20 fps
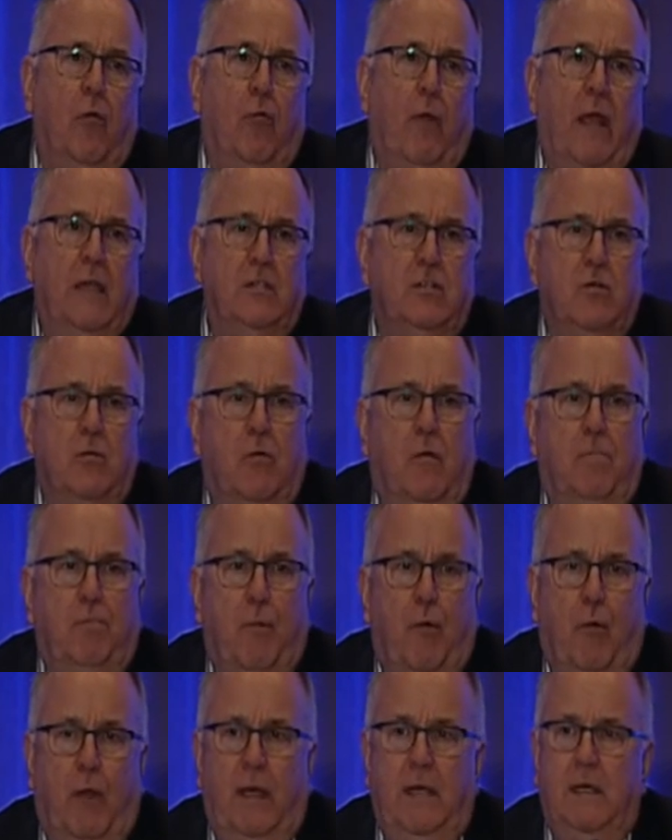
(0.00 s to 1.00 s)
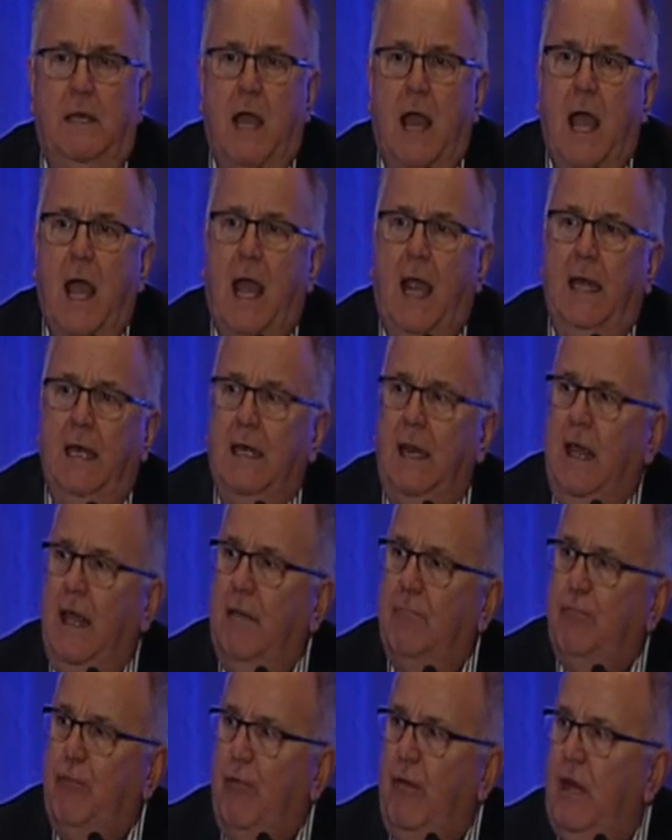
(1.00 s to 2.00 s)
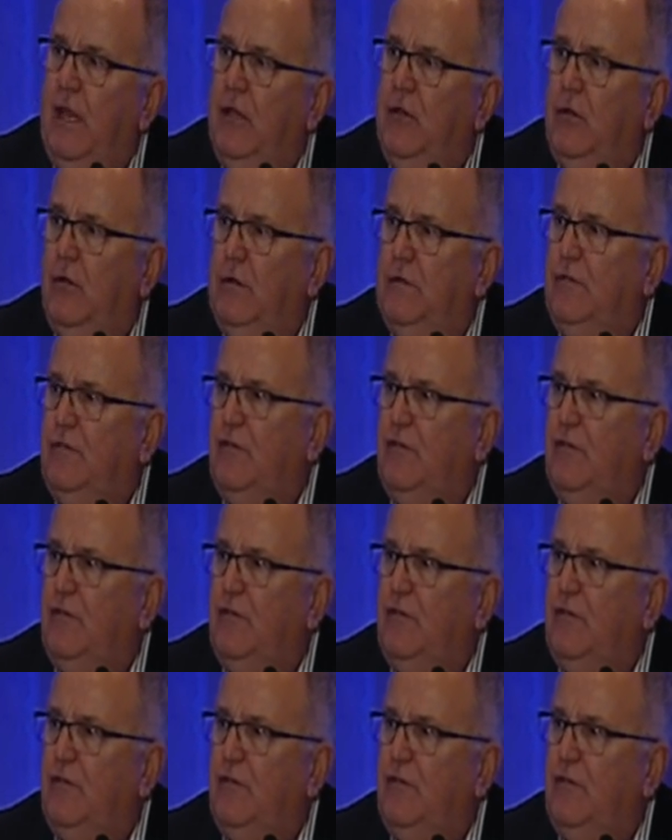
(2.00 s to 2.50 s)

ratio of 0.9 and pretty good